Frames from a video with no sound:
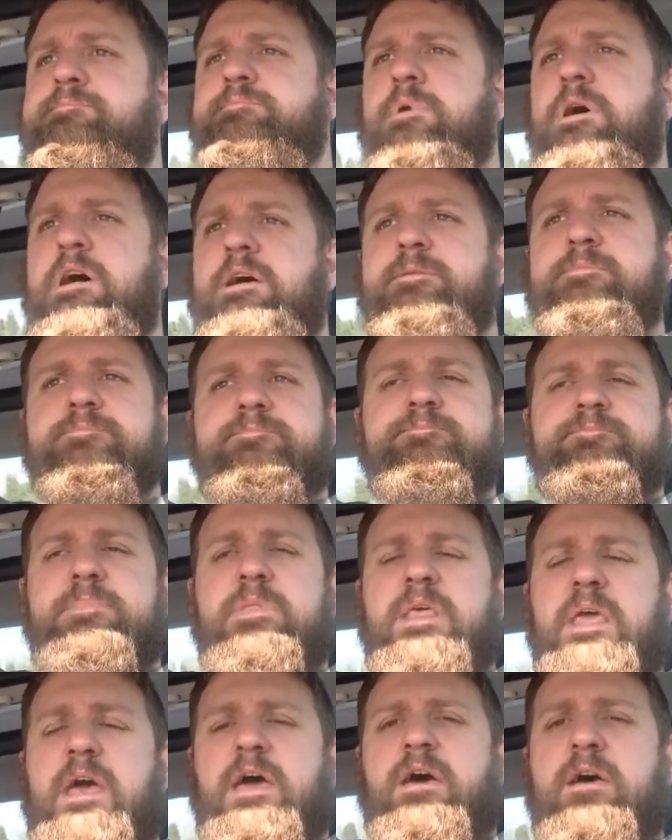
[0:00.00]
But
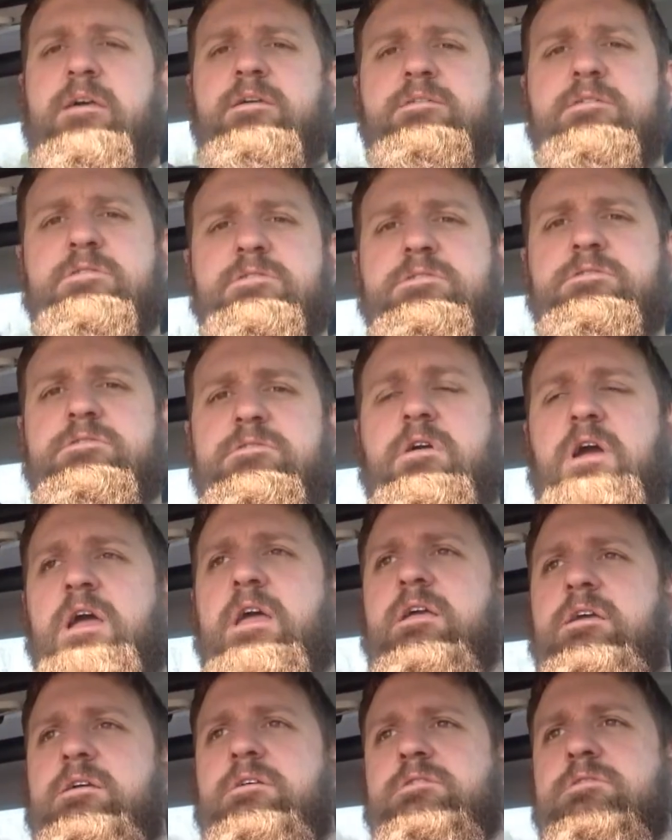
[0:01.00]
yeah,
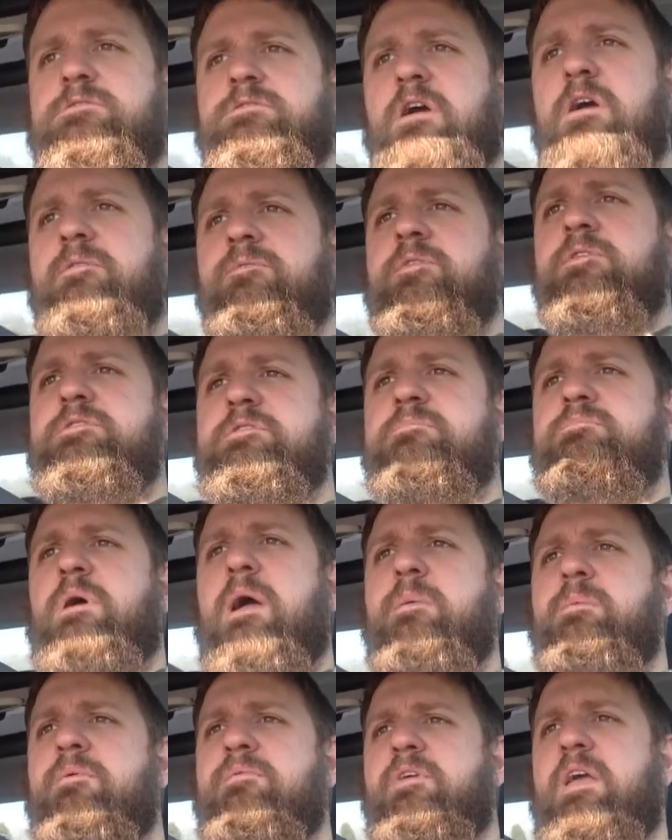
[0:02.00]
try a filter
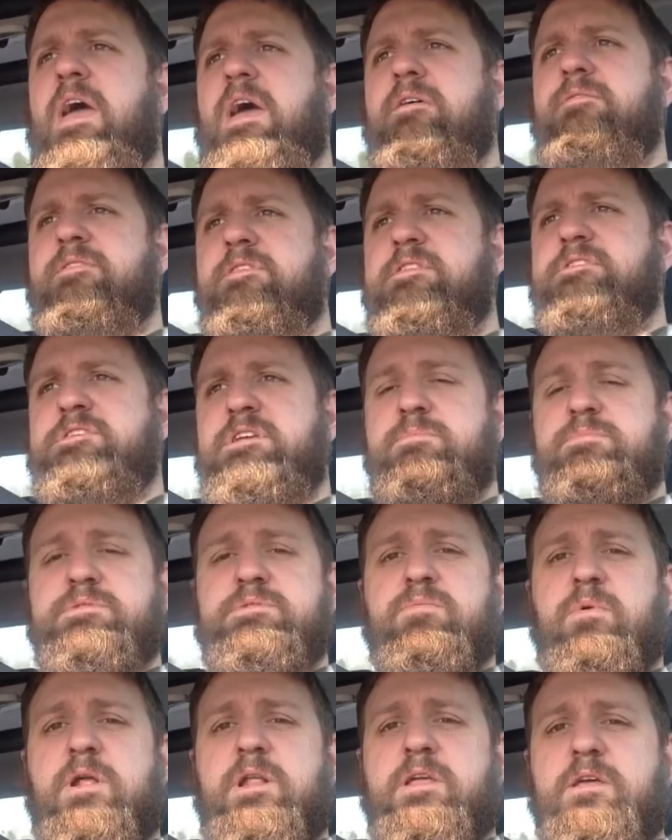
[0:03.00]
pipe if you haven't. The
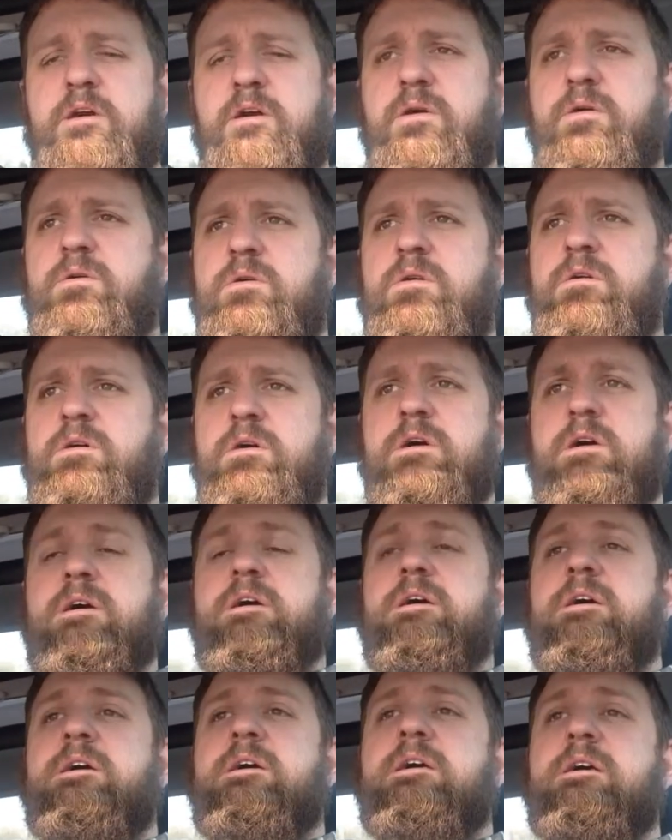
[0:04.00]
cheapest way to go
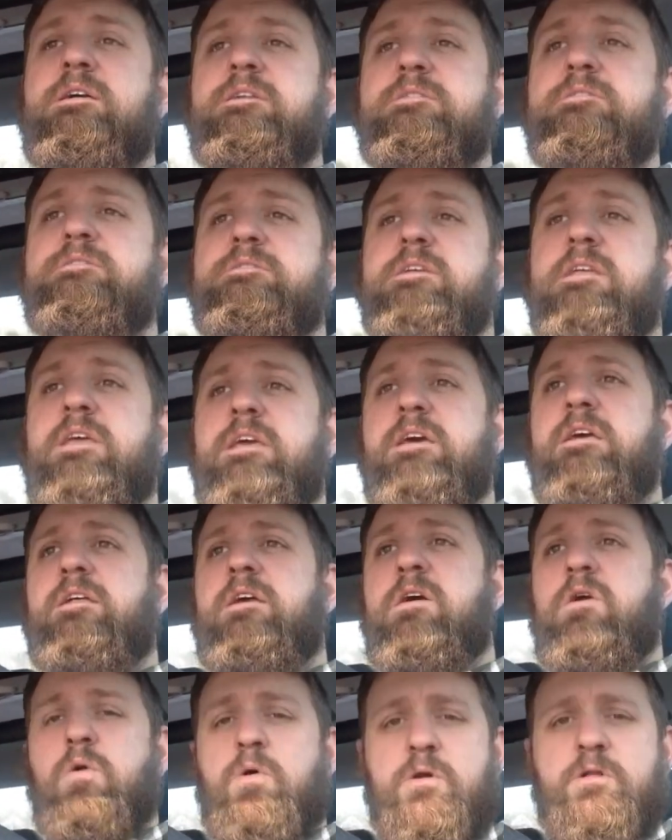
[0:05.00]
is to
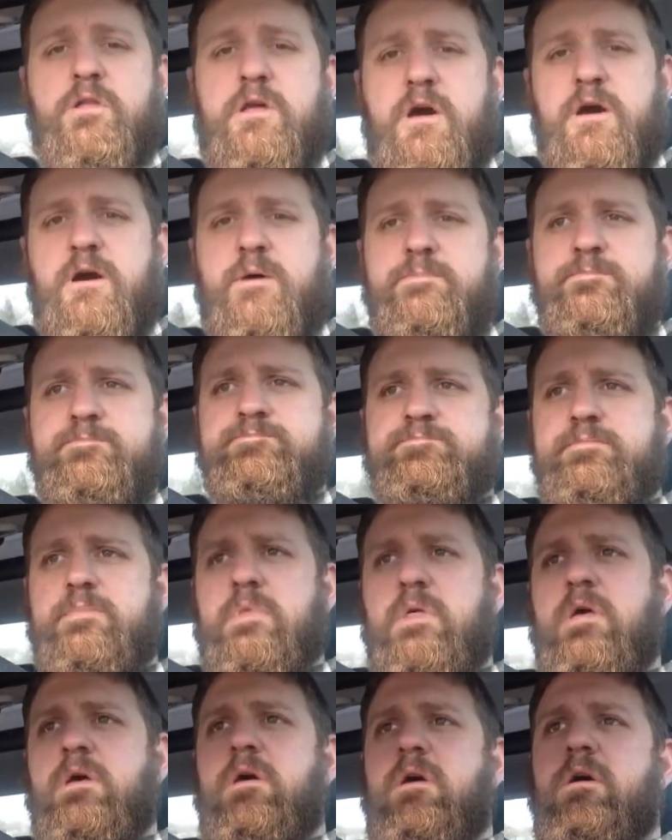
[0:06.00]
get a corn cob.
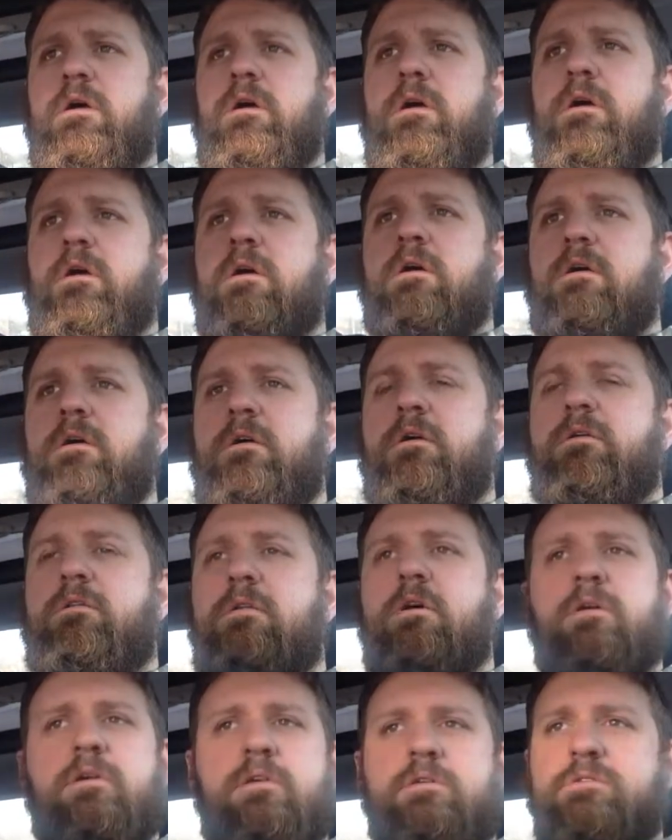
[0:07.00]

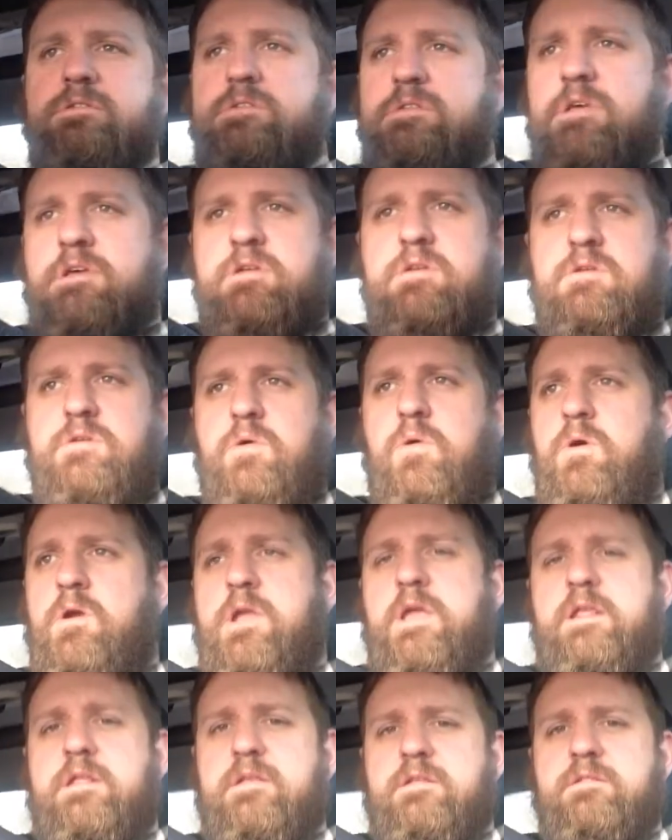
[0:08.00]
Don't use the
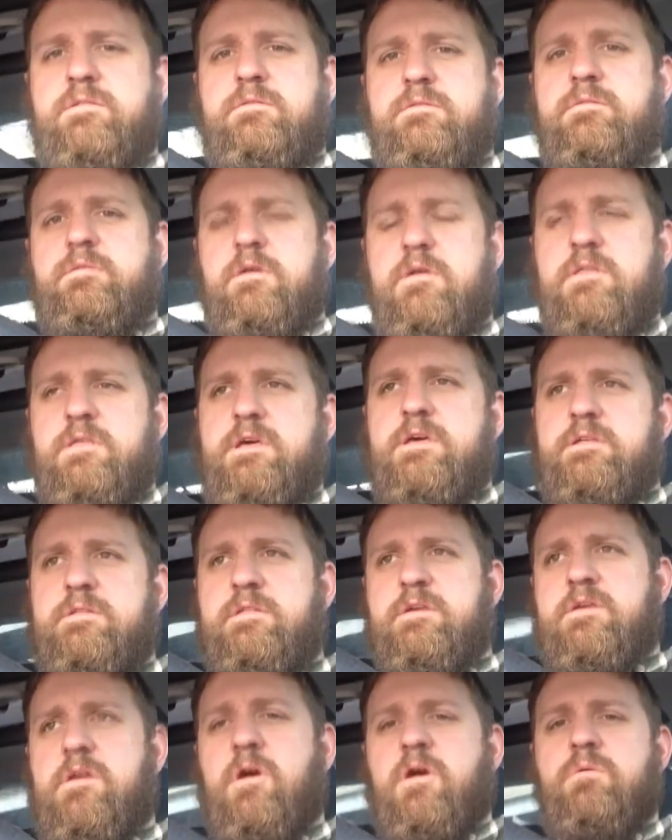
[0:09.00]
corrugated or
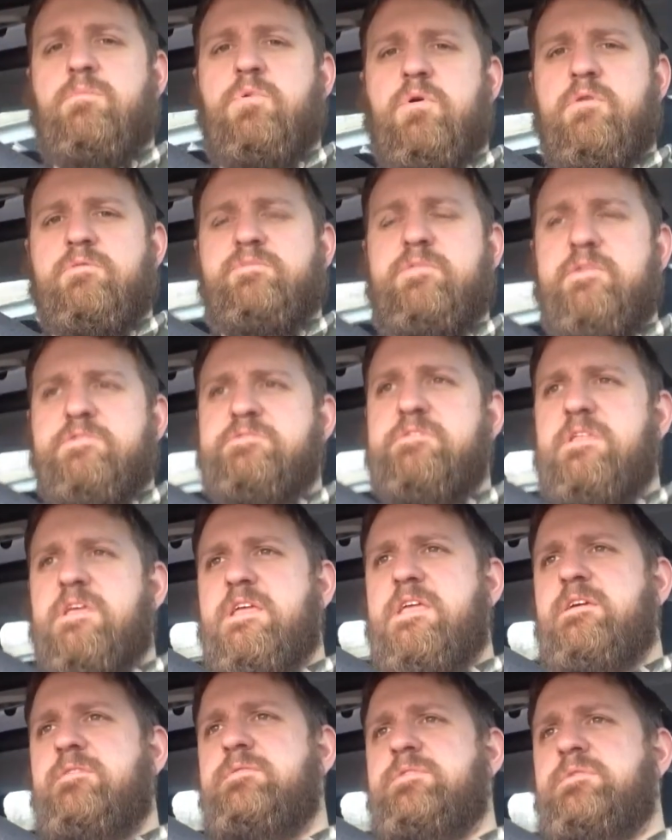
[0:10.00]
the cardboard filter they
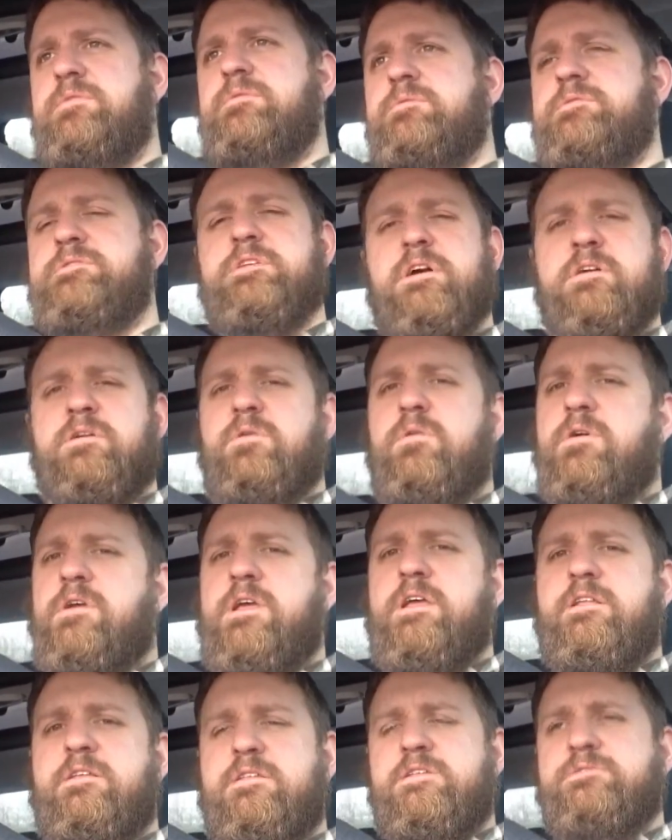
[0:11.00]
give you. It's not
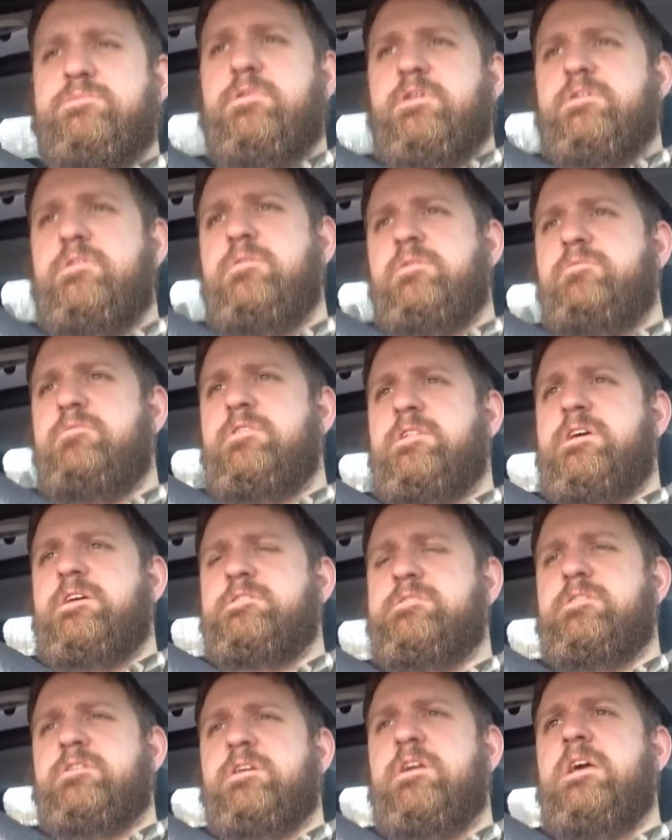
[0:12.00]
corrugated. That's what I do every day.
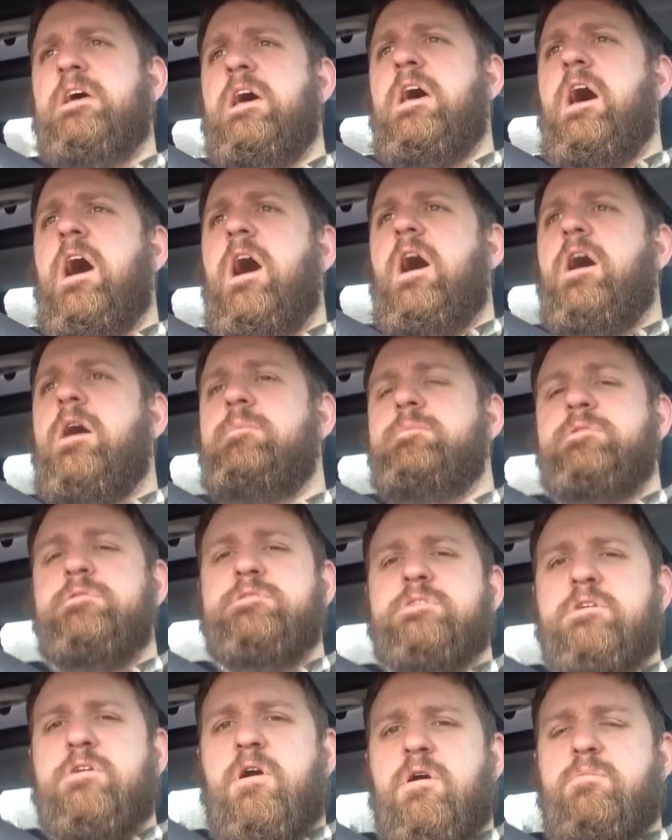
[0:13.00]
Sorry.
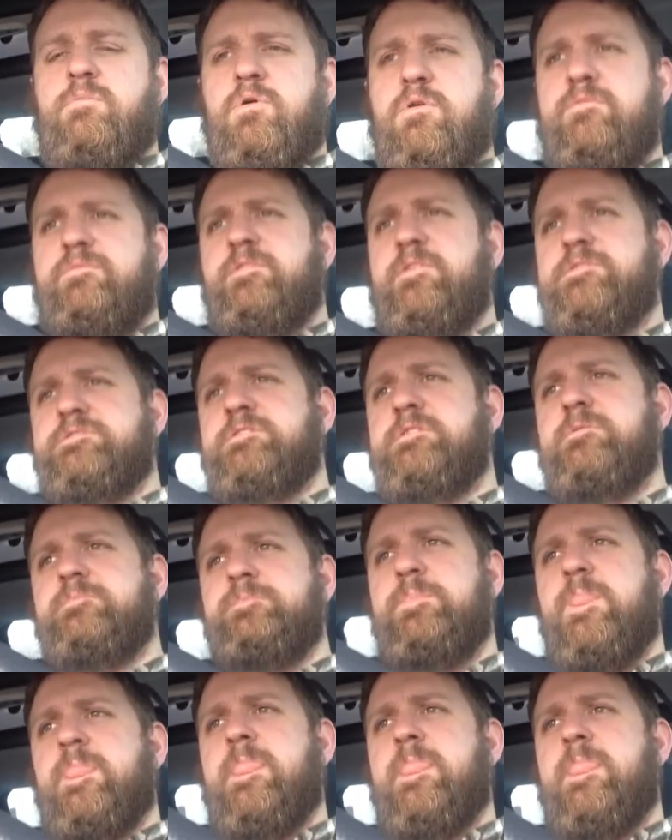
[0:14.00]
Use a cardboard filter.